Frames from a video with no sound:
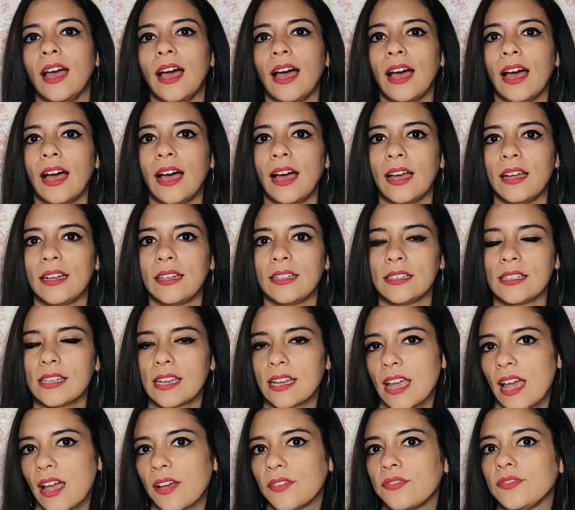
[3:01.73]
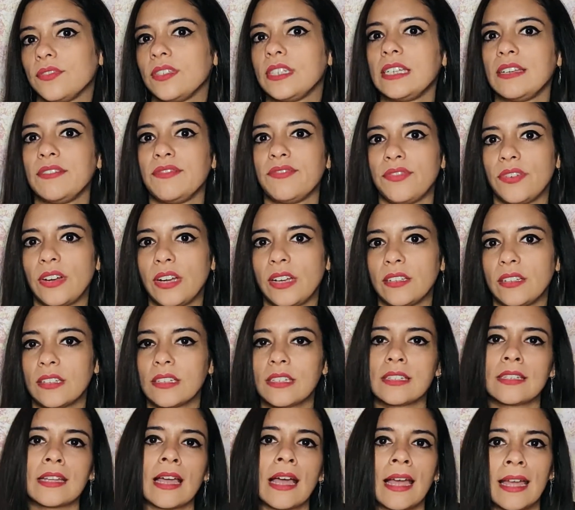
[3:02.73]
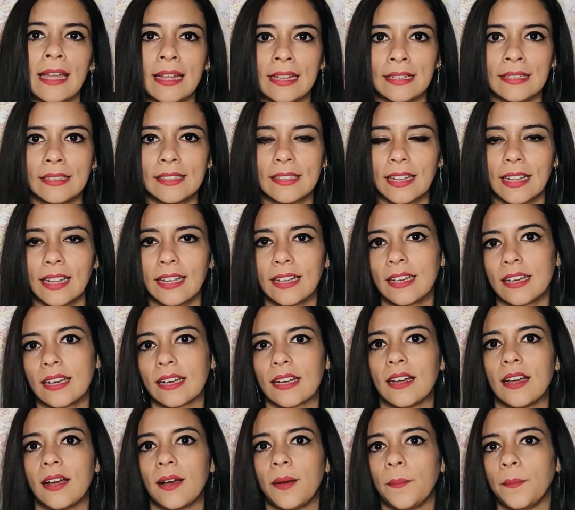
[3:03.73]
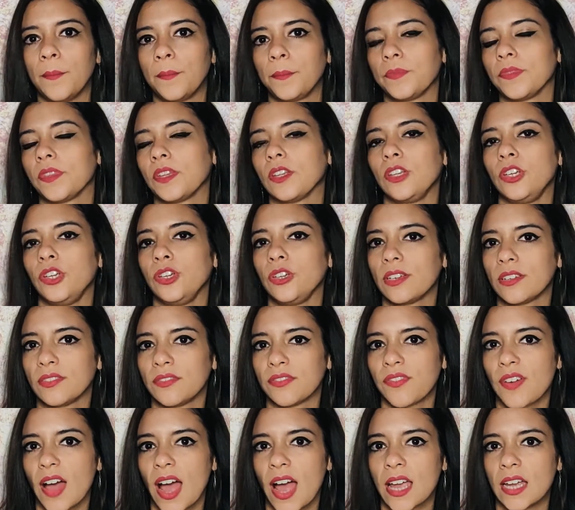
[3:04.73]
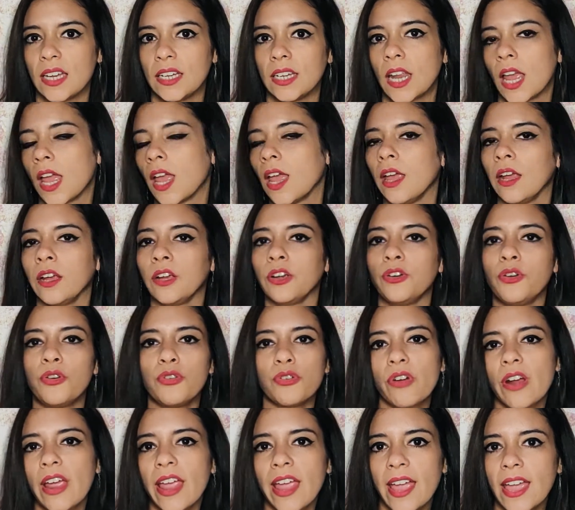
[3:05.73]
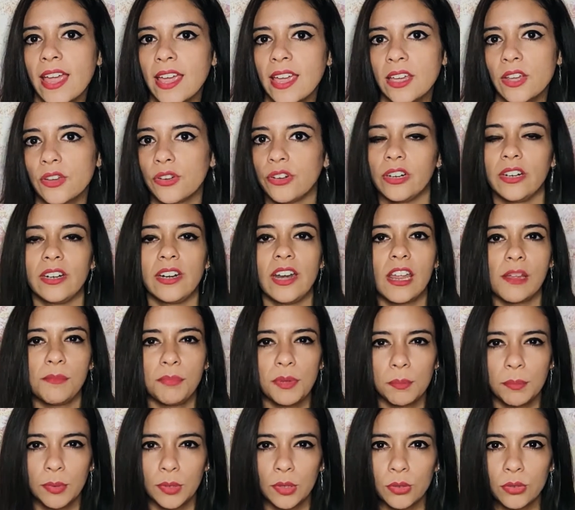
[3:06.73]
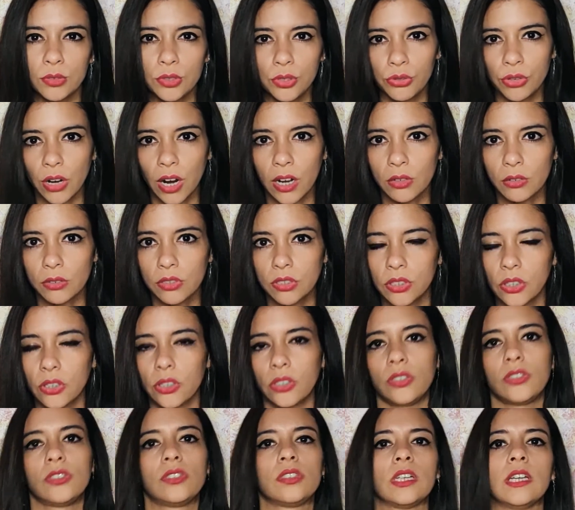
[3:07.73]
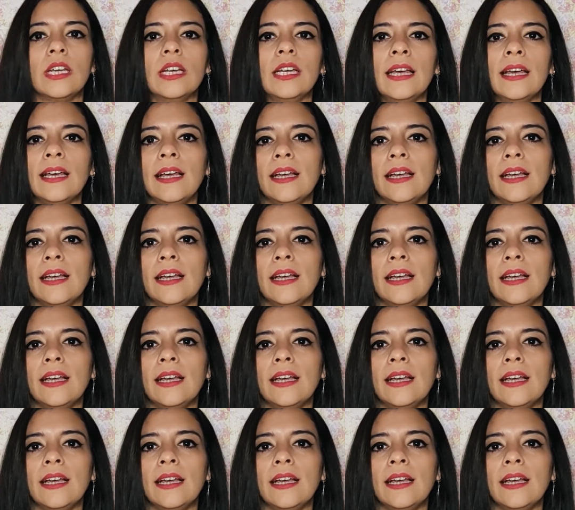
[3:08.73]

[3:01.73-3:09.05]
and they have different styles, like you can find gray or navy blue trousers,